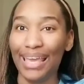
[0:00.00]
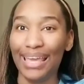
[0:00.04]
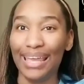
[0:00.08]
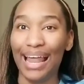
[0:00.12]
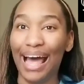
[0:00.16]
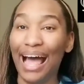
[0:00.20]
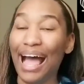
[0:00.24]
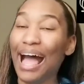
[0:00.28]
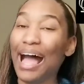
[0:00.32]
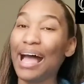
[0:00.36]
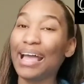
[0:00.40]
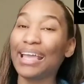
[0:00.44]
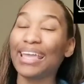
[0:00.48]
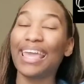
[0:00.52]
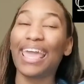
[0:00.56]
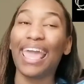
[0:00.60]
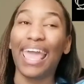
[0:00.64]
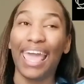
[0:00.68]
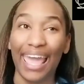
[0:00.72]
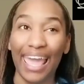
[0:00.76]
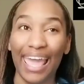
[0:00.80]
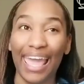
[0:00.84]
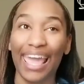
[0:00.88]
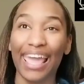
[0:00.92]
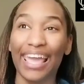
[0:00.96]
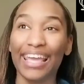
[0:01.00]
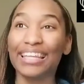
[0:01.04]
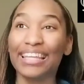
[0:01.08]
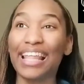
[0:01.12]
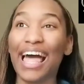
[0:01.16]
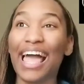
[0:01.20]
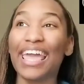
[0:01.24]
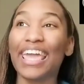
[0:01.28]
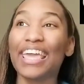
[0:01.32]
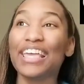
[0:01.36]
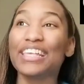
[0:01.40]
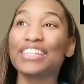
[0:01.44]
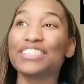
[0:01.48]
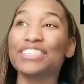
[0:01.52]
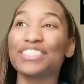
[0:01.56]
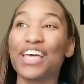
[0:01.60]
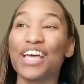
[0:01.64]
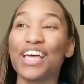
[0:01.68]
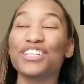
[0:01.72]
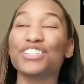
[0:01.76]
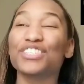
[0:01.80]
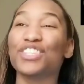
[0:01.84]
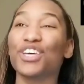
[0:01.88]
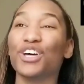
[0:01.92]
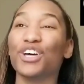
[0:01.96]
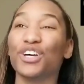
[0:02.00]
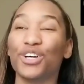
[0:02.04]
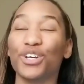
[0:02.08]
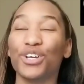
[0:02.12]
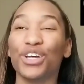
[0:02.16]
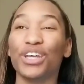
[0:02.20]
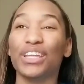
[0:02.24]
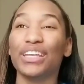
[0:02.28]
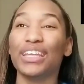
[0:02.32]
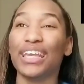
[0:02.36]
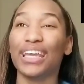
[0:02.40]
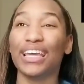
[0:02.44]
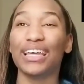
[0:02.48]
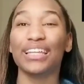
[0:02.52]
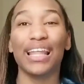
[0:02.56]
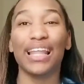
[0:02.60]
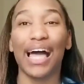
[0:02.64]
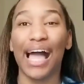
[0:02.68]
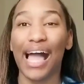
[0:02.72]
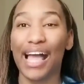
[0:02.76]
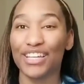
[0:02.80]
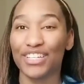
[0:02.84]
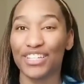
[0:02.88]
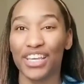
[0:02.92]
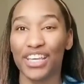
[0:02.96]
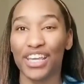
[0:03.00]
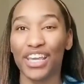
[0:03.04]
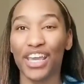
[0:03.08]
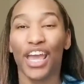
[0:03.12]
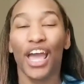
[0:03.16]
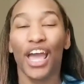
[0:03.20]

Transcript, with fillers: I can't. Like it's such the hood nigga logic.